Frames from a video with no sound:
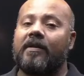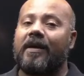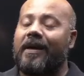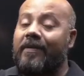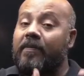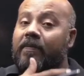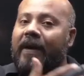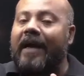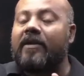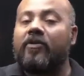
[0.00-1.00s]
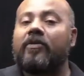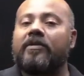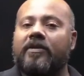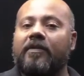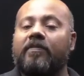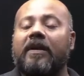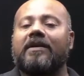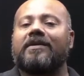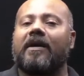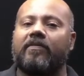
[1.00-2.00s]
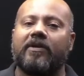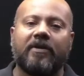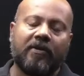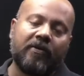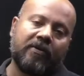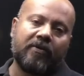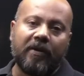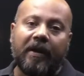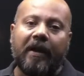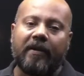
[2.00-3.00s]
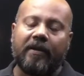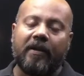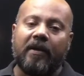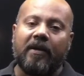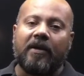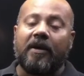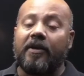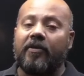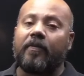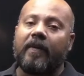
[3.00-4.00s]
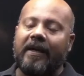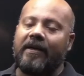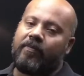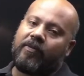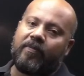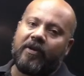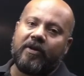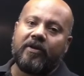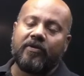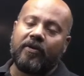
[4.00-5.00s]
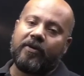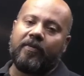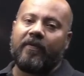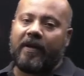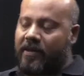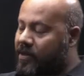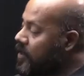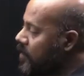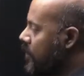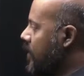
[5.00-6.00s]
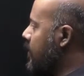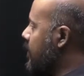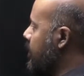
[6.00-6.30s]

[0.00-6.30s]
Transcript: the impact those simple examples are going to create in your mind and preparation is going to be very significant.